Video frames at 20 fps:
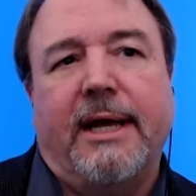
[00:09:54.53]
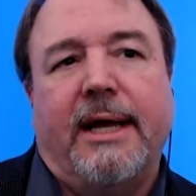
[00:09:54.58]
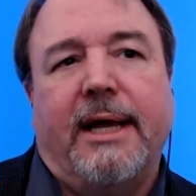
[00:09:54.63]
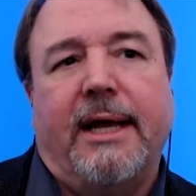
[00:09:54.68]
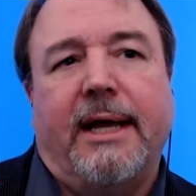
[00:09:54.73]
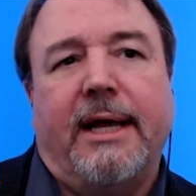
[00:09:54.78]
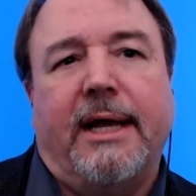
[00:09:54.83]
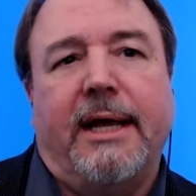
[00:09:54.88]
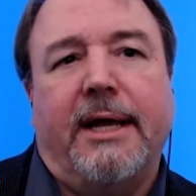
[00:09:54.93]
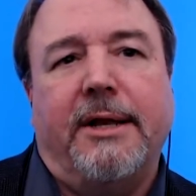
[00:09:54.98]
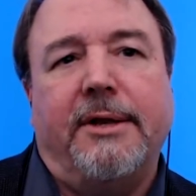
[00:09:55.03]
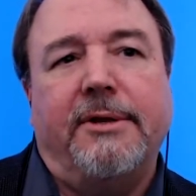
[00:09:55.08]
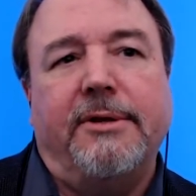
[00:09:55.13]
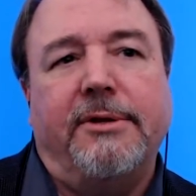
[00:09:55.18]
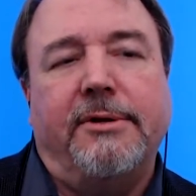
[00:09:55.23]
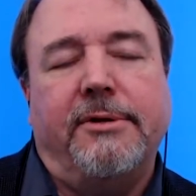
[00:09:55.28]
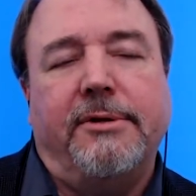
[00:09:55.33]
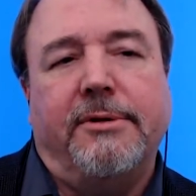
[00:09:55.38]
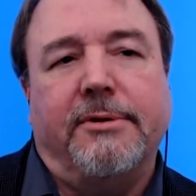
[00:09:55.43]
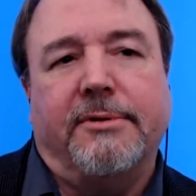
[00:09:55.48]
and
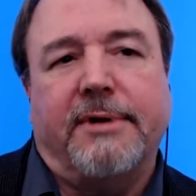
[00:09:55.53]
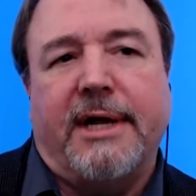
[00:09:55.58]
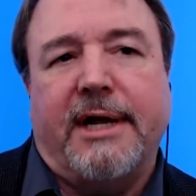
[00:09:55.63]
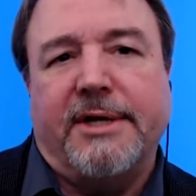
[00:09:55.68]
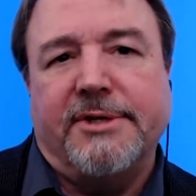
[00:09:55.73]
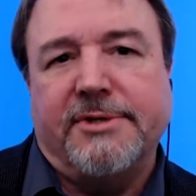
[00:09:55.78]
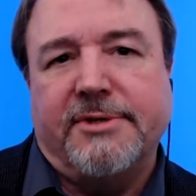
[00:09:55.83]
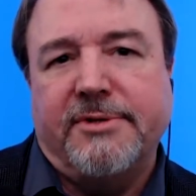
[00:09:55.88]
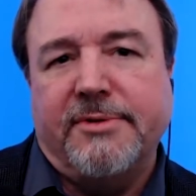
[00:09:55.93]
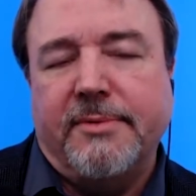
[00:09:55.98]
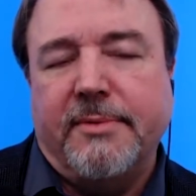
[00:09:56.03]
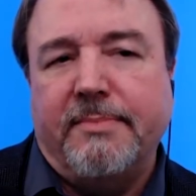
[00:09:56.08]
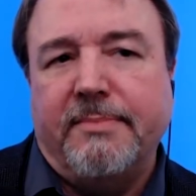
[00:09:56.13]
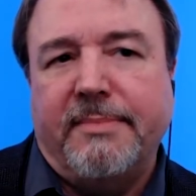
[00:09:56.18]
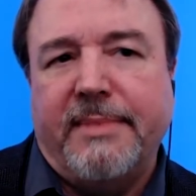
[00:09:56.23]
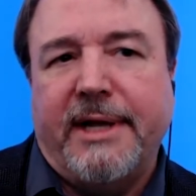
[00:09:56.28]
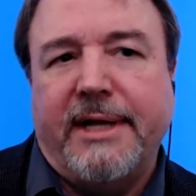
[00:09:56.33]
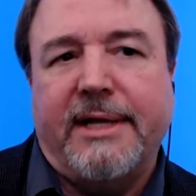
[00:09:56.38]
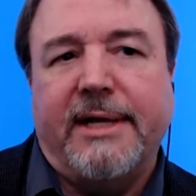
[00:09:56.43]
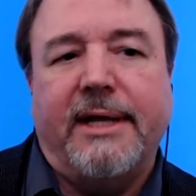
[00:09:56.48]
you're asked to
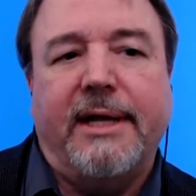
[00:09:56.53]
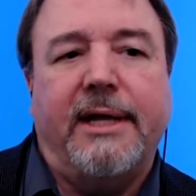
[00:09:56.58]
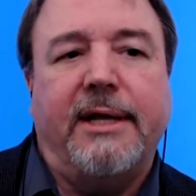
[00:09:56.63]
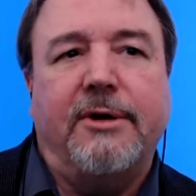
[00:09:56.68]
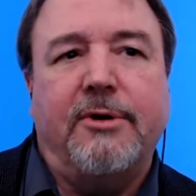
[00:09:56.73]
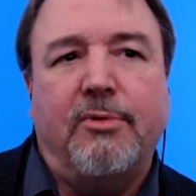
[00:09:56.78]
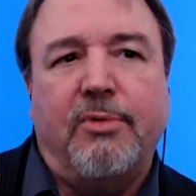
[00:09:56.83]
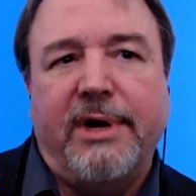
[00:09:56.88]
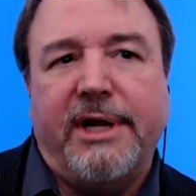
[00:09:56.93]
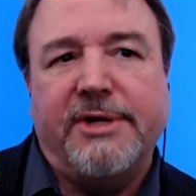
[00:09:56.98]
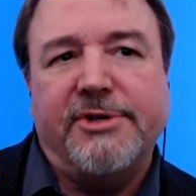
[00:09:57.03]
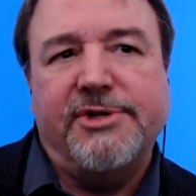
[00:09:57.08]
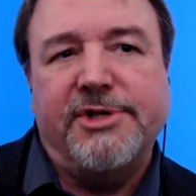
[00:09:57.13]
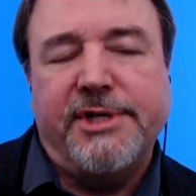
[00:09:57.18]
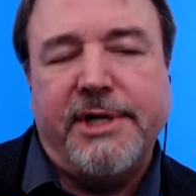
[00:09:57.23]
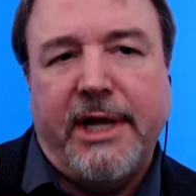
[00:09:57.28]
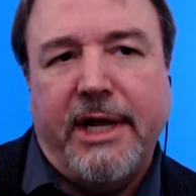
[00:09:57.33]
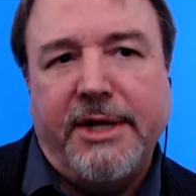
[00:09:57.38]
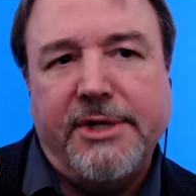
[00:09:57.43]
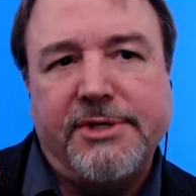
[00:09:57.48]
make a quick
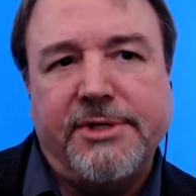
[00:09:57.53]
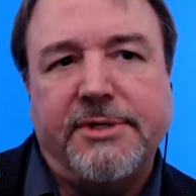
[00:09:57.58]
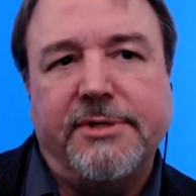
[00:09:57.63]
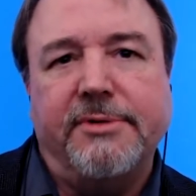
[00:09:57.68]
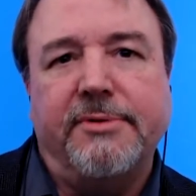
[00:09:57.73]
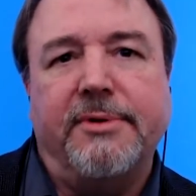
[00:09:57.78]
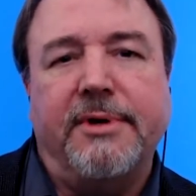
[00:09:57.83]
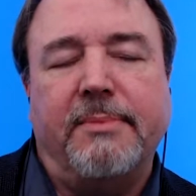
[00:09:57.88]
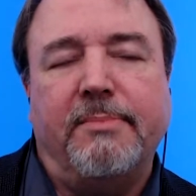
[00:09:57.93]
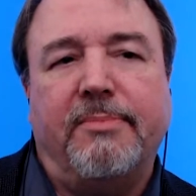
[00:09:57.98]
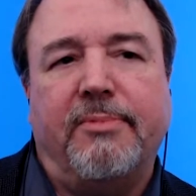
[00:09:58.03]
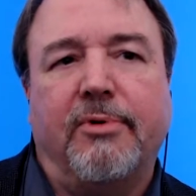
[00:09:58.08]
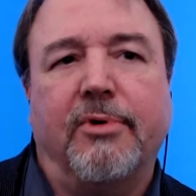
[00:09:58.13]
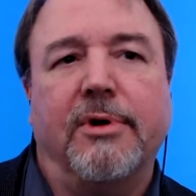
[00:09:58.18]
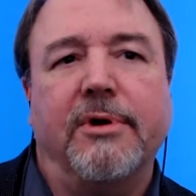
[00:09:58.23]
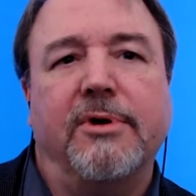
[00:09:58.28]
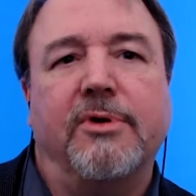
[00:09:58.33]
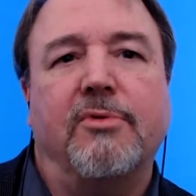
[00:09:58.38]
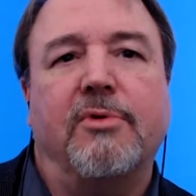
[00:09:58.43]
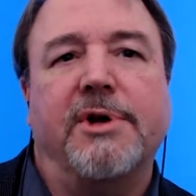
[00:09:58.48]
change to an
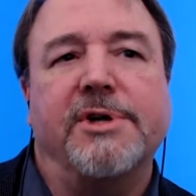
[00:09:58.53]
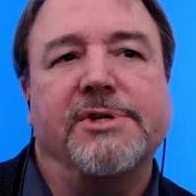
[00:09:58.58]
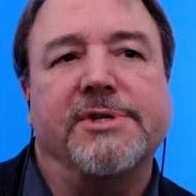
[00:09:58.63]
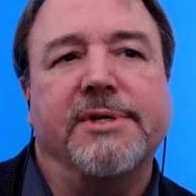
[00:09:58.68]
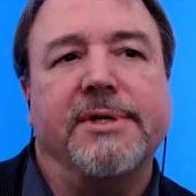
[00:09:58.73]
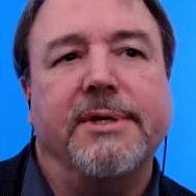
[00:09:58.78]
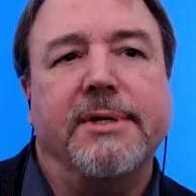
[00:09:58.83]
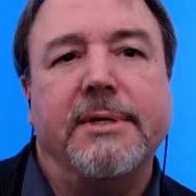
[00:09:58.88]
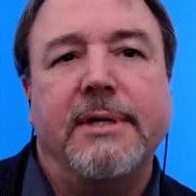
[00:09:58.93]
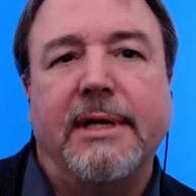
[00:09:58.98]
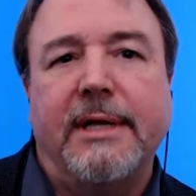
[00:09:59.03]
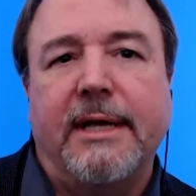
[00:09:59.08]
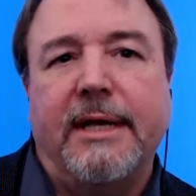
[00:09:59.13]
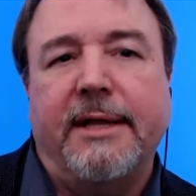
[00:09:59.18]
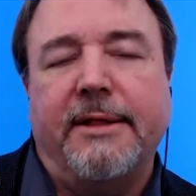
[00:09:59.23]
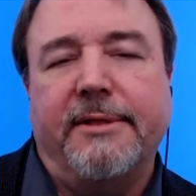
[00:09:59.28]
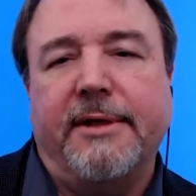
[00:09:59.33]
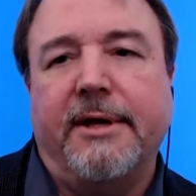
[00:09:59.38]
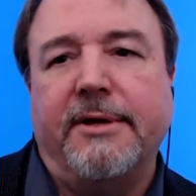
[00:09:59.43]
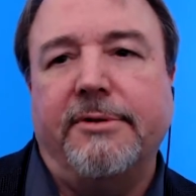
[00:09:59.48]
important question
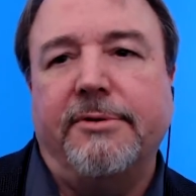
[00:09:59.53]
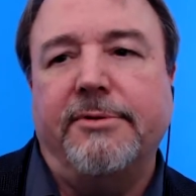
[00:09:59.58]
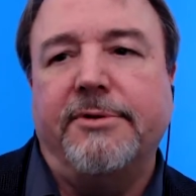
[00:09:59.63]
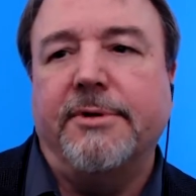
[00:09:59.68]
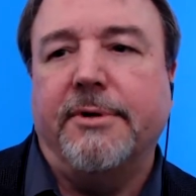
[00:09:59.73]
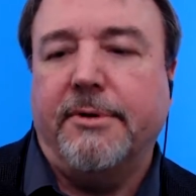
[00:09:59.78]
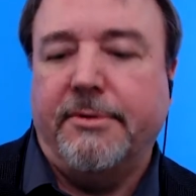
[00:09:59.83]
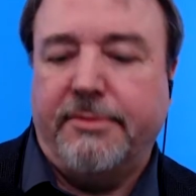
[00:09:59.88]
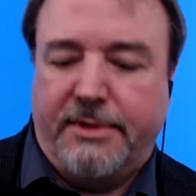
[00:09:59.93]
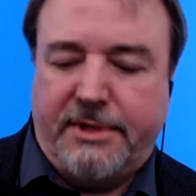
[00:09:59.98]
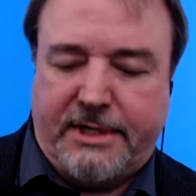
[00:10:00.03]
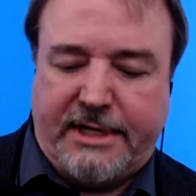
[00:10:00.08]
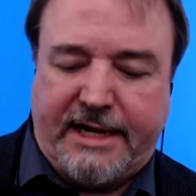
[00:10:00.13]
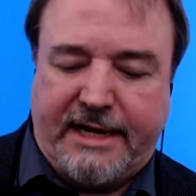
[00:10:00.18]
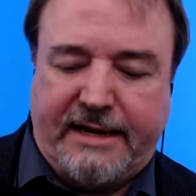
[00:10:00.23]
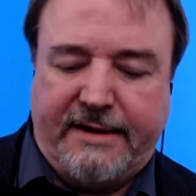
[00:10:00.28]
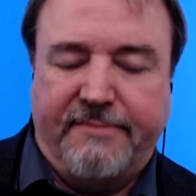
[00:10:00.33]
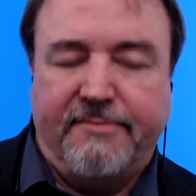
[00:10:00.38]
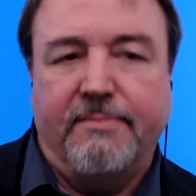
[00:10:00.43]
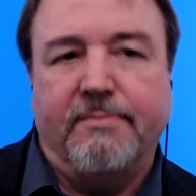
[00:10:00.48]
that you don't
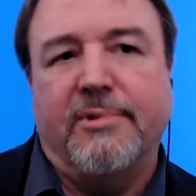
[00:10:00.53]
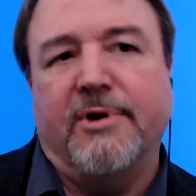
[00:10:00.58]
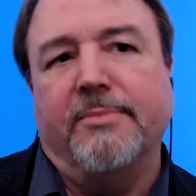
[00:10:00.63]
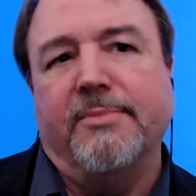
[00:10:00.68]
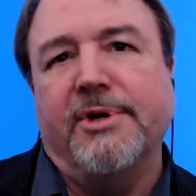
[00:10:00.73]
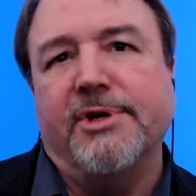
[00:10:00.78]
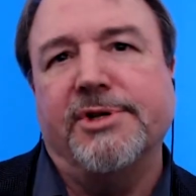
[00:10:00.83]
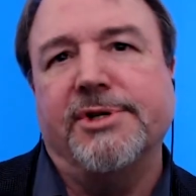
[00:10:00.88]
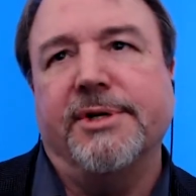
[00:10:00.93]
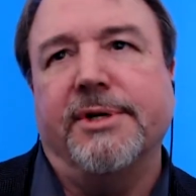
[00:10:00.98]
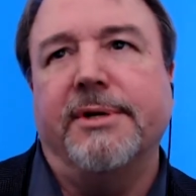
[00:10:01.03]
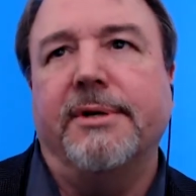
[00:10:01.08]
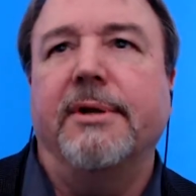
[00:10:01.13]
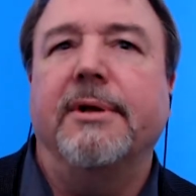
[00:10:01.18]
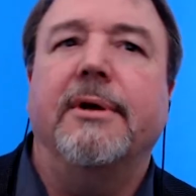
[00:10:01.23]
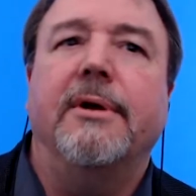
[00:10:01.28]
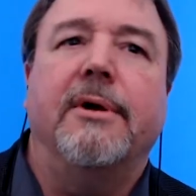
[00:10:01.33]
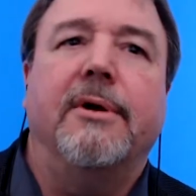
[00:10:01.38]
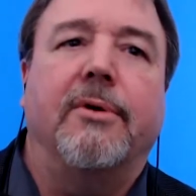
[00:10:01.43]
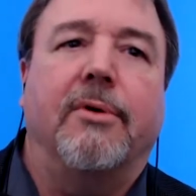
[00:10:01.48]
have permission
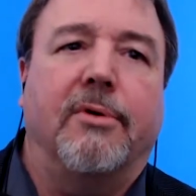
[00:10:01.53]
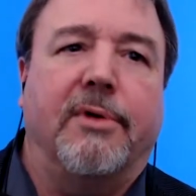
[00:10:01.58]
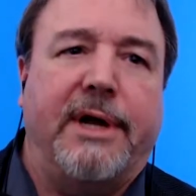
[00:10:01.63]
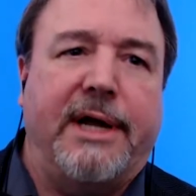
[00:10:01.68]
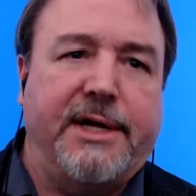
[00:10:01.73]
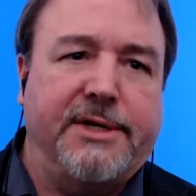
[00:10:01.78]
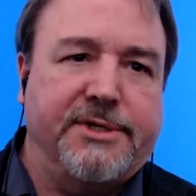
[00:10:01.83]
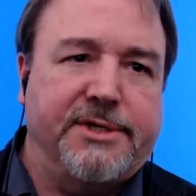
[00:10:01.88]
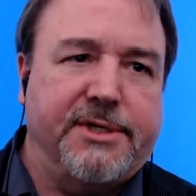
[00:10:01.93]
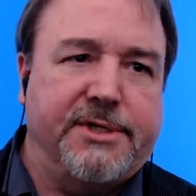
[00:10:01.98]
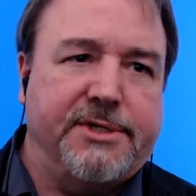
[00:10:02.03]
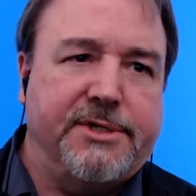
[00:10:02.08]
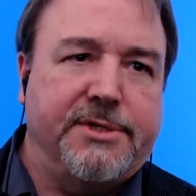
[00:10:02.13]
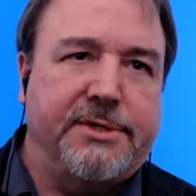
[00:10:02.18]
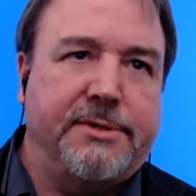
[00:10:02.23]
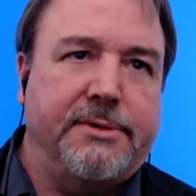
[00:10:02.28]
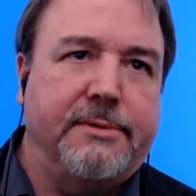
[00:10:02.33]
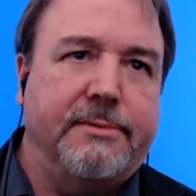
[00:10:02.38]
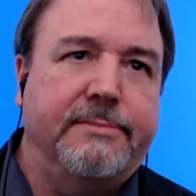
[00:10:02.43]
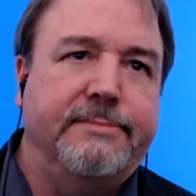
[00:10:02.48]
or access
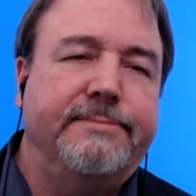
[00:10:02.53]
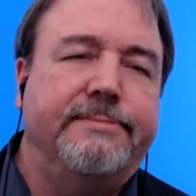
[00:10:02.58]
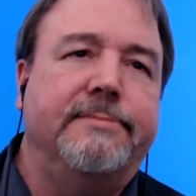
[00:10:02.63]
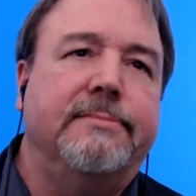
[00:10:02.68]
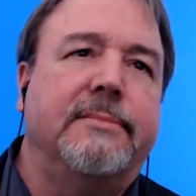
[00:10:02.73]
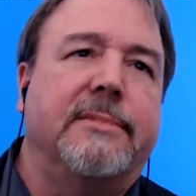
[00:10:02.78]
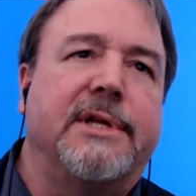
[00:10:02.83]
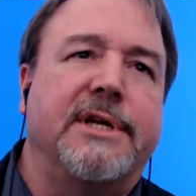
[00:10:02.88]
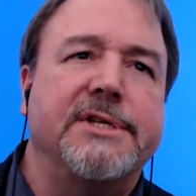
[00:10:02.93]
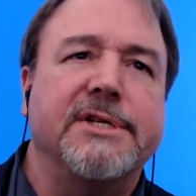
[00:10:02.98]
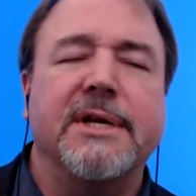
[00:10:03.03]
to. Let's